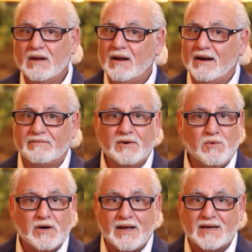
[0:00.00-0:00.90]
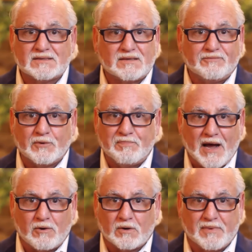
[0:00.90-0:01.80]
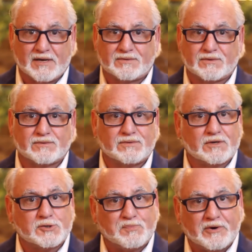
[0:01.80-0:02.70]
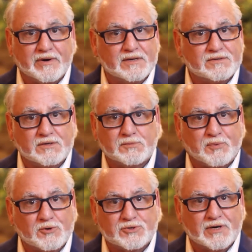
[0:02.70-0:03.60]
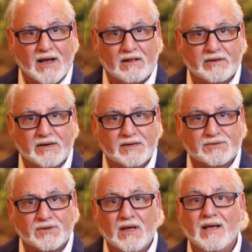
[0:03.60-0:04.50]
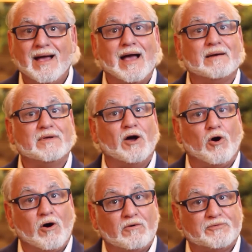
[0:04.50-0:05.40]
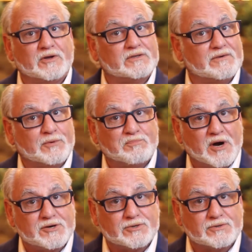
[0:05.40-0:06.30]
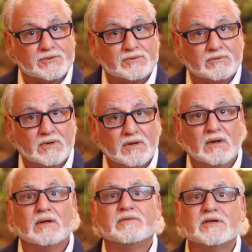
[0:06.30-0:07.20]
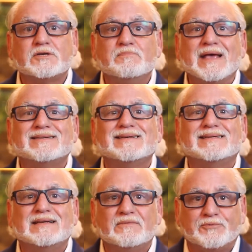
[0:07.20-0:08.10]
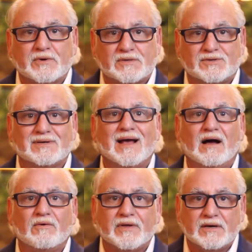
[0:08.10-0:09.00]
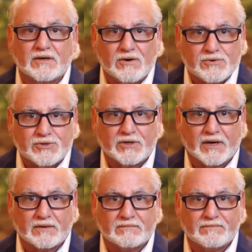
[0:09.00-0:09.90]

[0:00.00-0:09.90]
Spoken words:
Everyone has different power bases, experiences, personalities, and all feel different pressures. This makes a difference in how they negotiate.